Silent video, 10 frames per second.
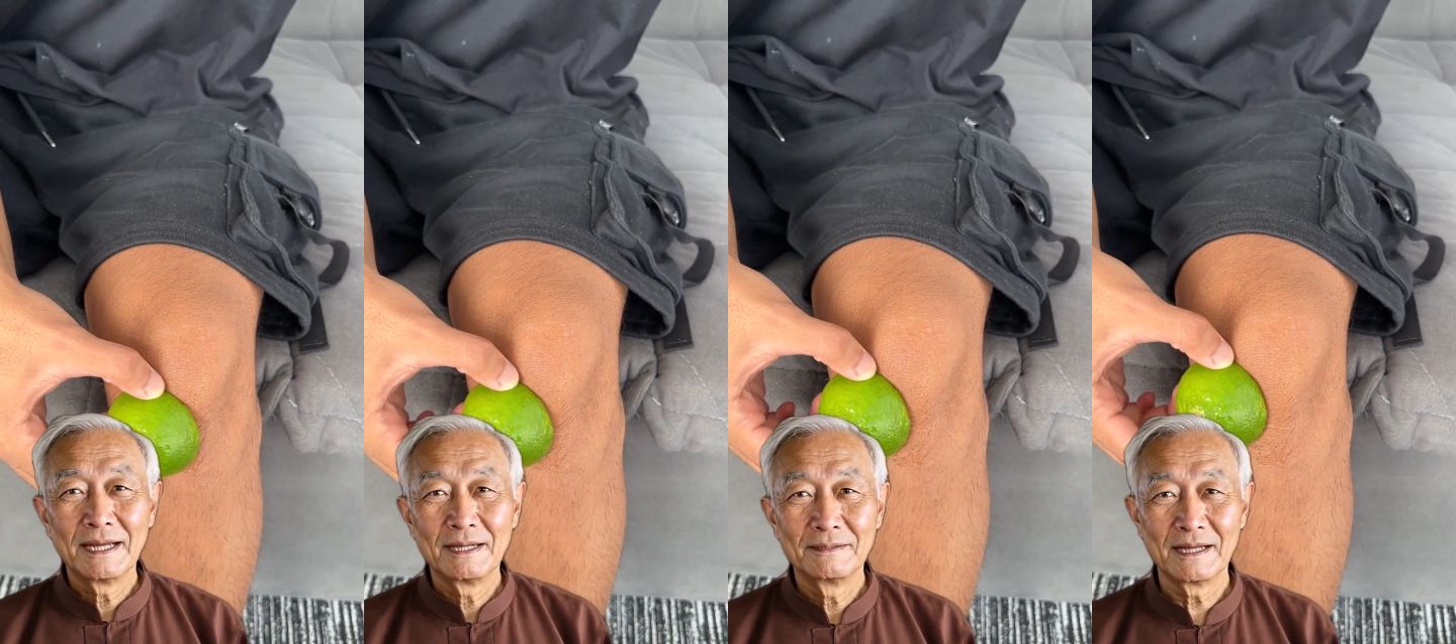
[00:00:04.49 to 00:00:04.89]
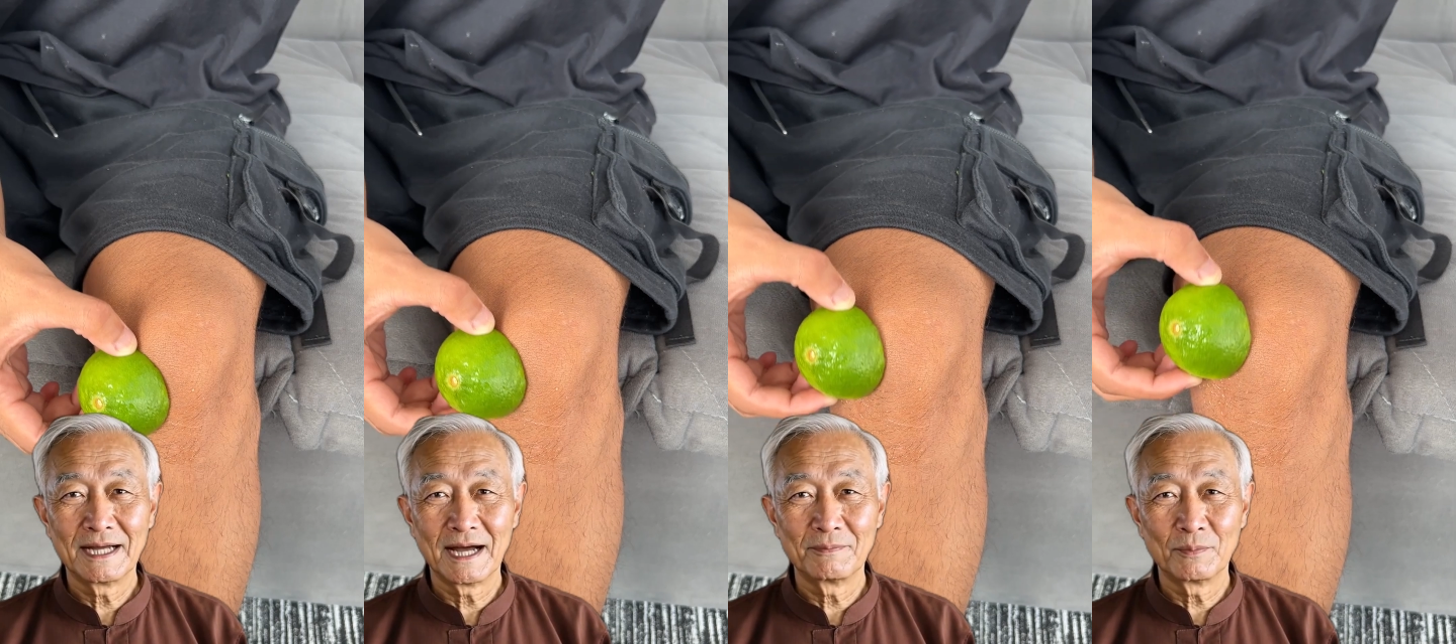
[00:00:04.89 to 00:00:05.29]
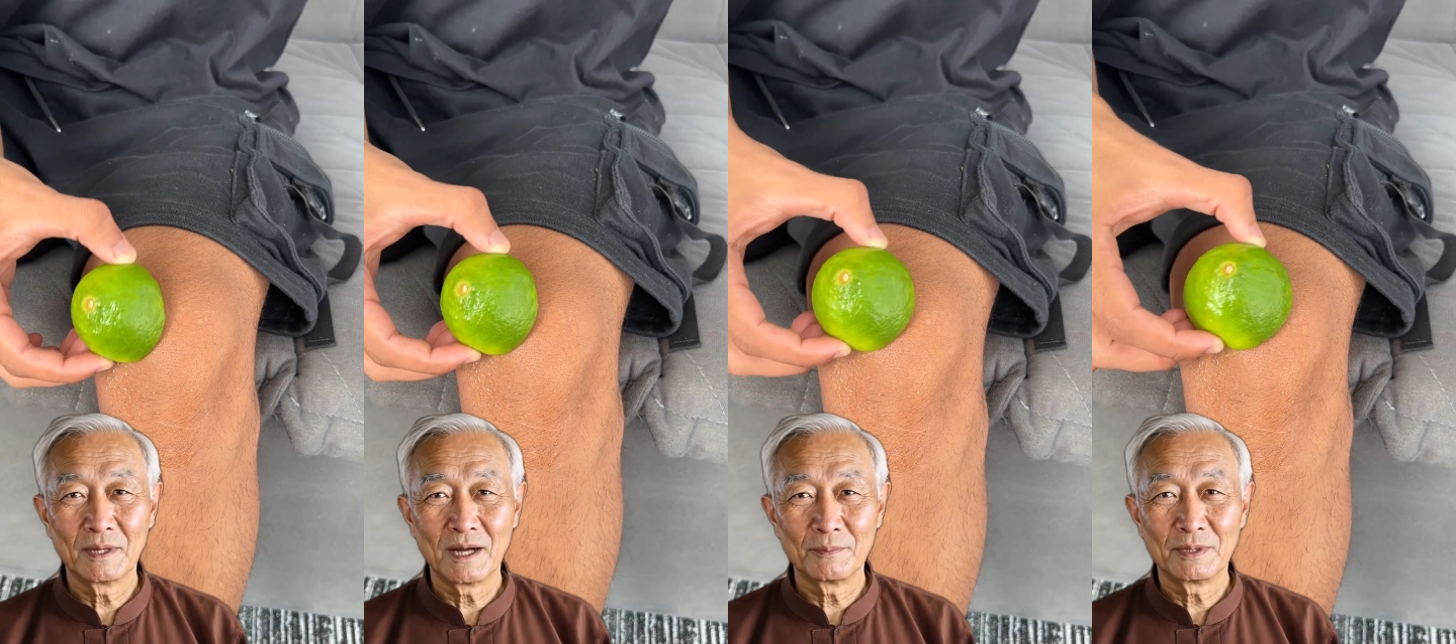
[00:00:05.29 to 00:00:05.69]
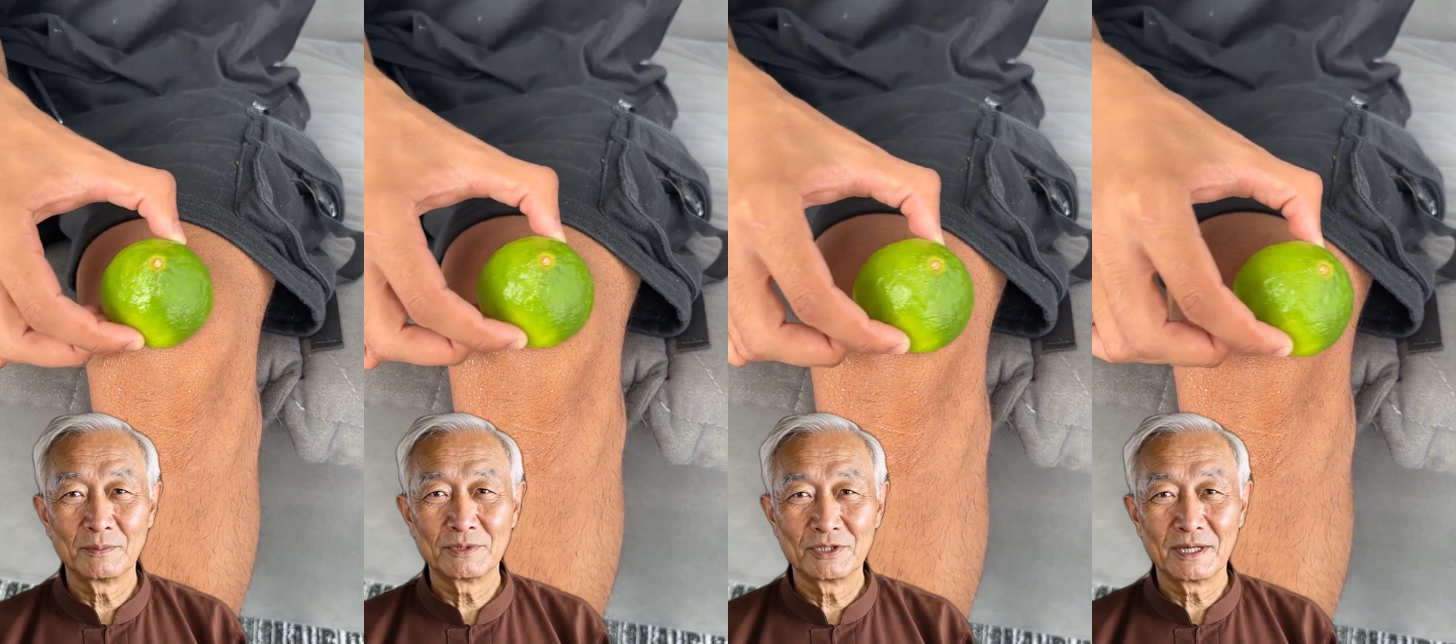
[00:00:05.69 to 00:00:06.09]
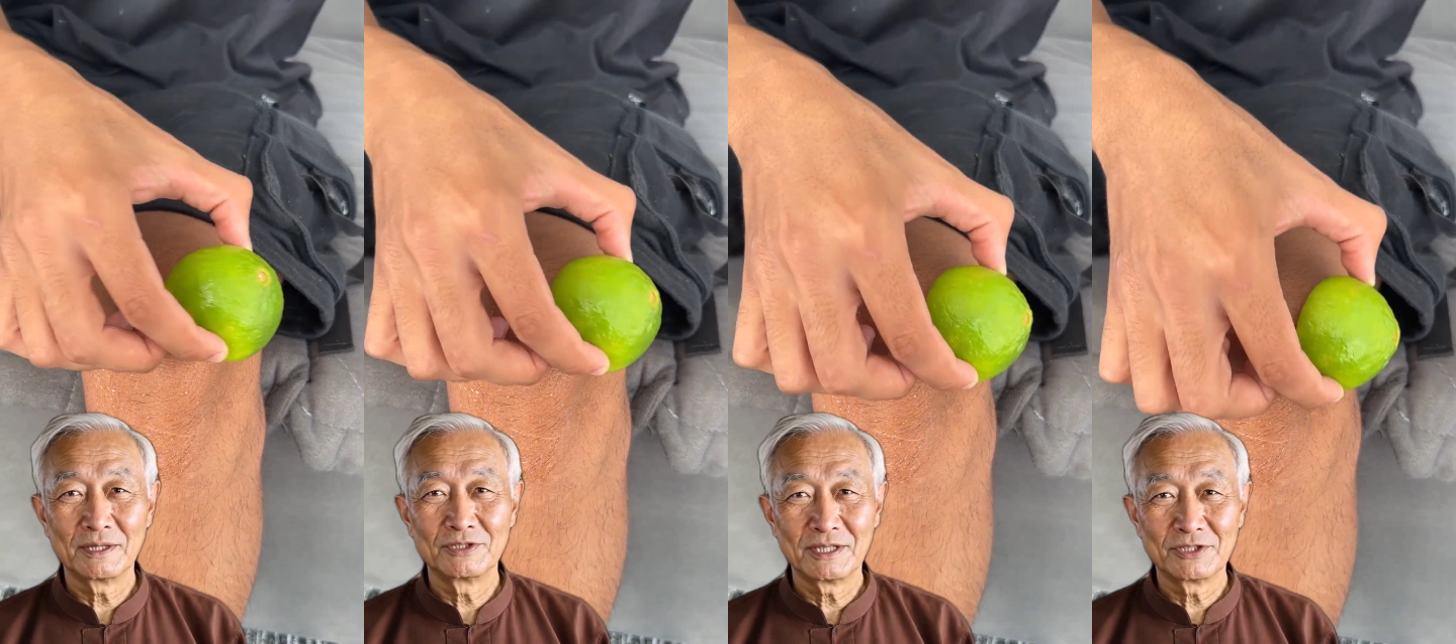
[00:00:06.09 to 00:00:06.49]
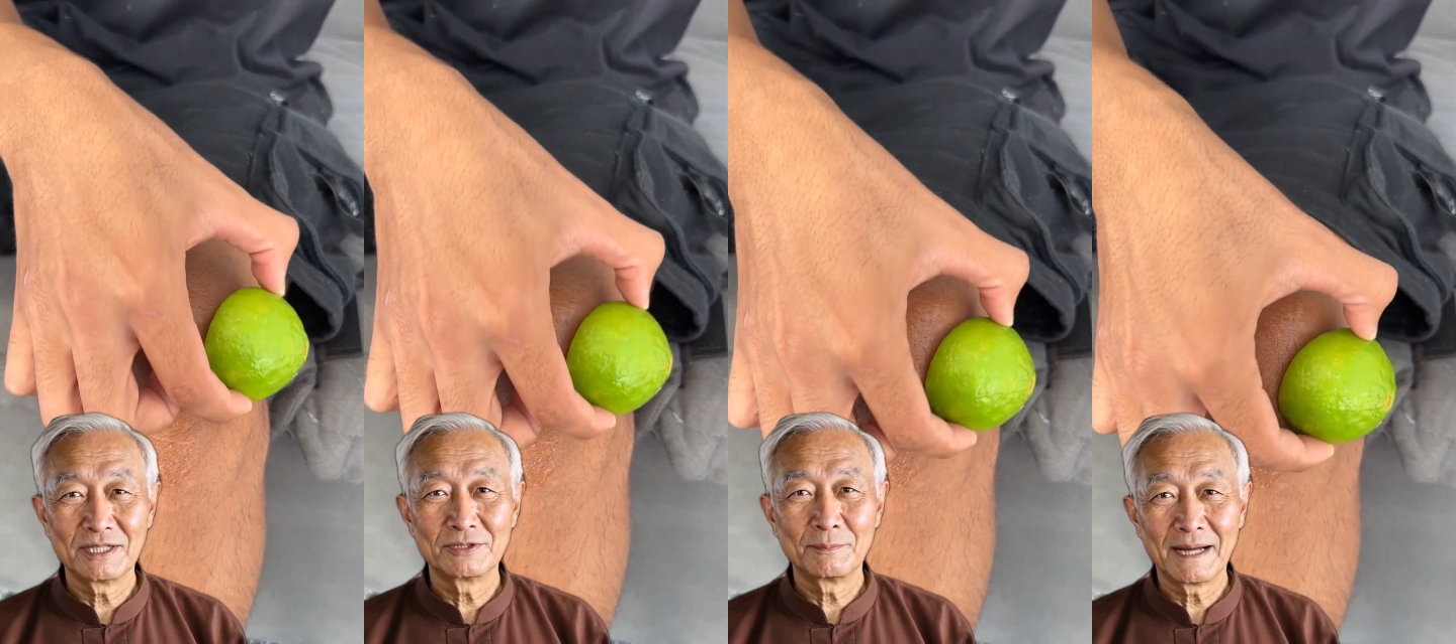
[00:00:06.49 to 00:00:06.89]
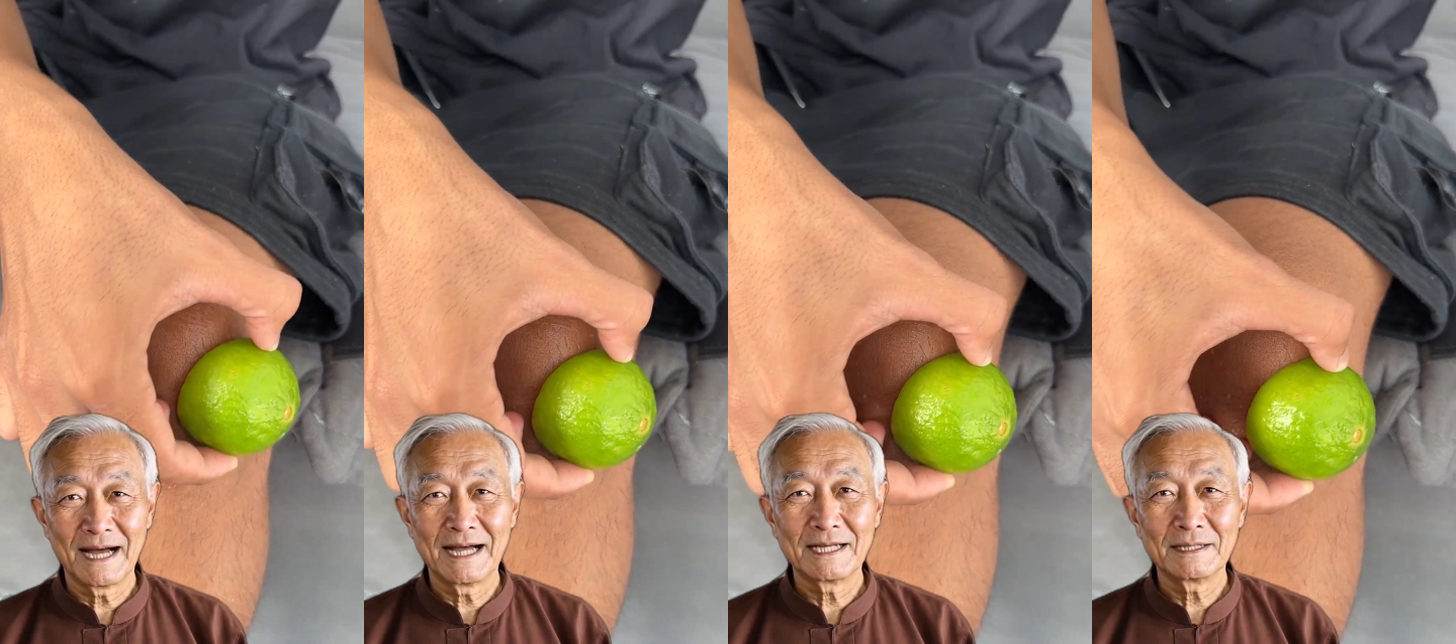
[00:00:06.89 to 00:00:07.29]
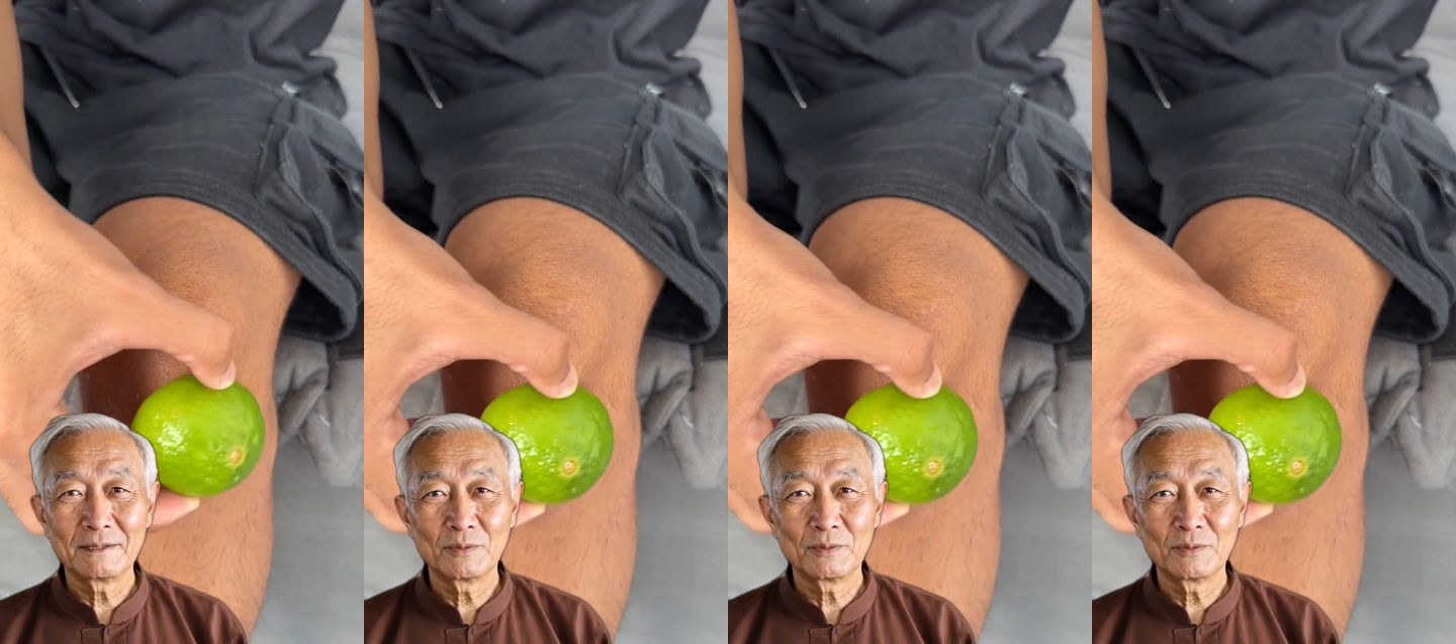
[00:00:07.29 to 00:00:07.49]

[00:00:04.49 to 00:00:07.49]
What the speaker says: if they have problems such as back,